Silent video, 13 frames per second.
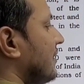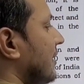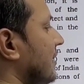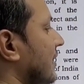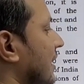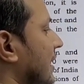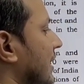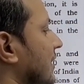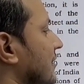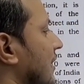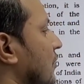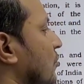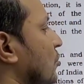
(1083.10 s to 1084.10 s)
sector lendings
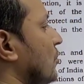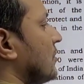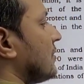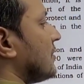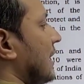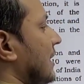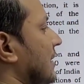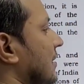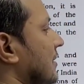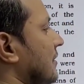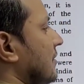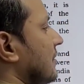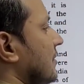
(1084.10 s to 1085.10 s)
are those
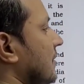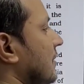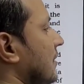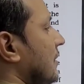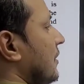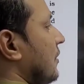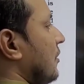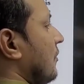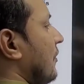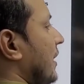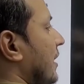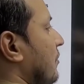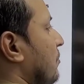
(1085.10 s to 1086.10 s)
sectors
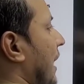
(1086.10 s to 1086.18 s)
where